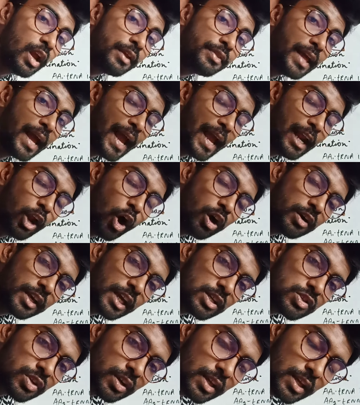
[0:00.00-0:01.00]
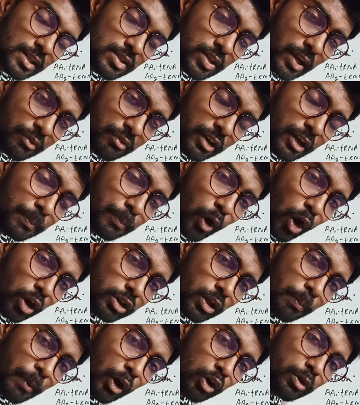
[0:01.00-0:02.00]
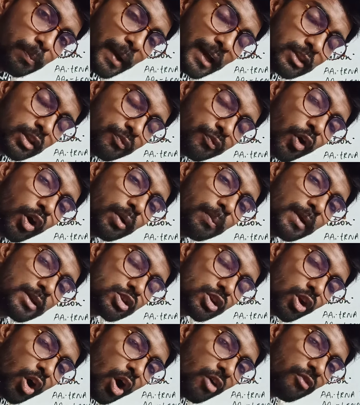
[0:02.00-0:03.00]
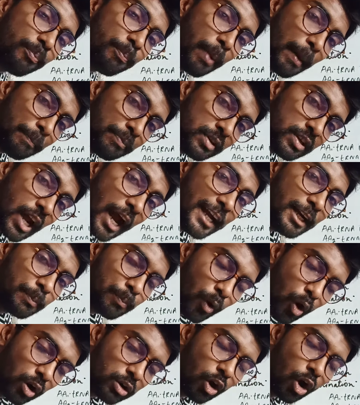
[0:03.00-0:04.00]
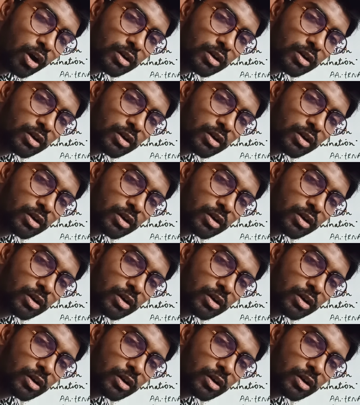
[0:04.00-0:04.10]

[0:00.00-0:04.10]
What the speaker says: The elongation is generally brought about by the formation of peptide bond